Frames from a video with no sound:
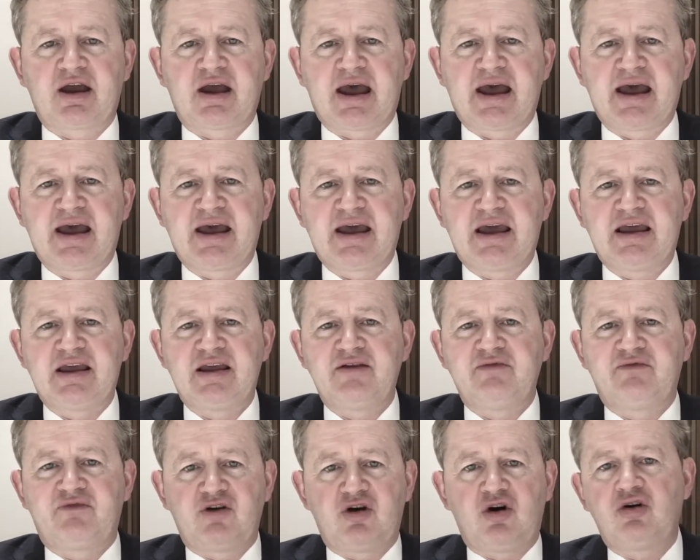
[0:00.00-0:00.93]

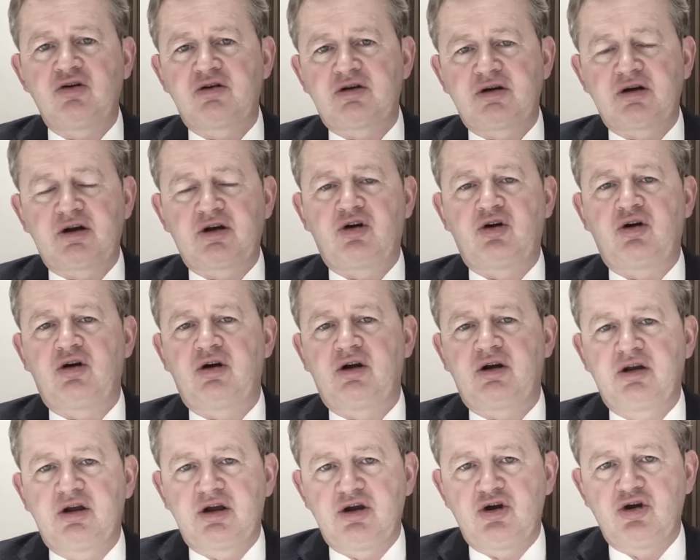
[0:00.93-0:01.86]
a vlog
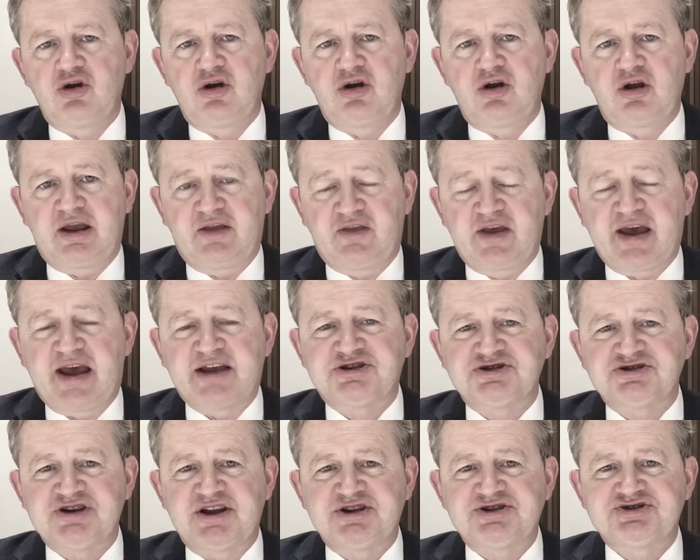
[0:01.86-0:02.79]
in the A
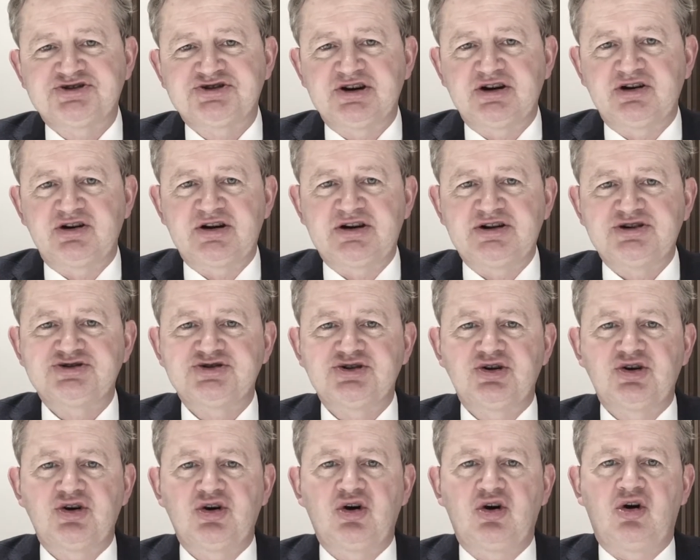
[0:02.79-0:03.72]
to Z series